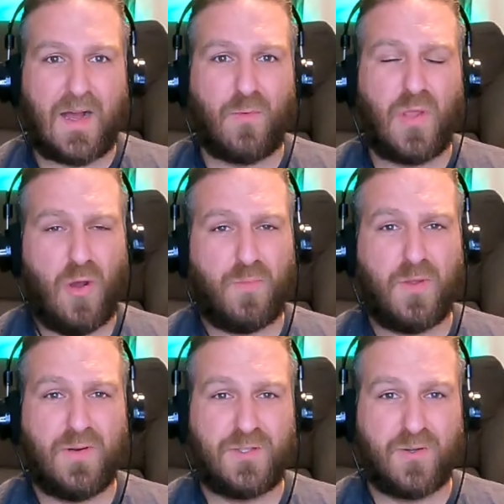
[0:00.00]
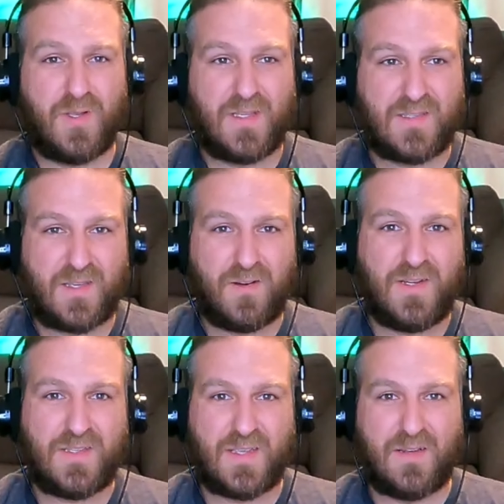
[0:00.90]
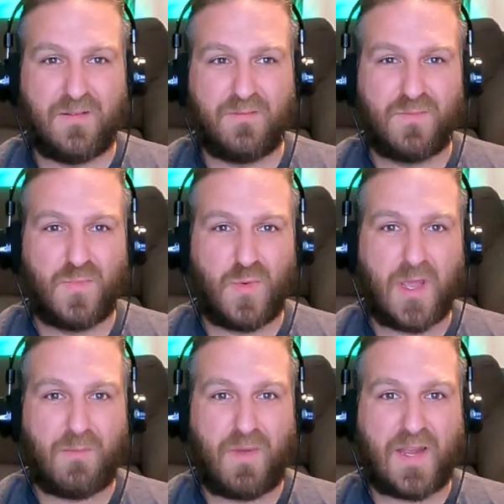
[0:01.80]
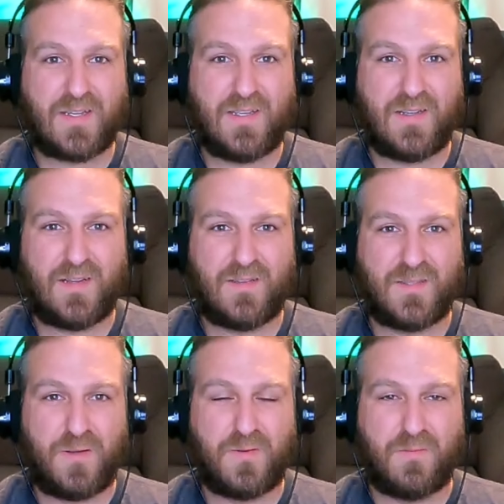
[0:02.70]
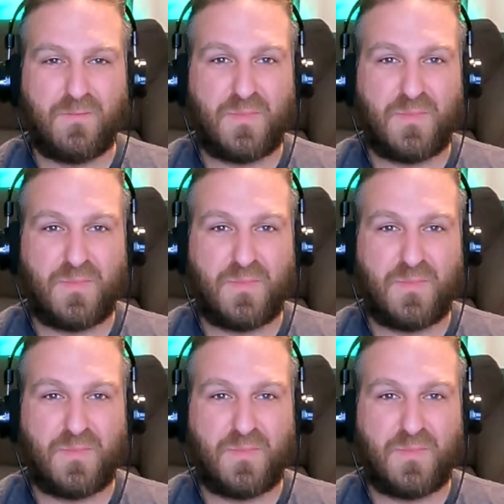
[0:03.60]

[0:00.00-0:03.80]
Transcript: We hope you enjoy this series, and we'll get back to you soon.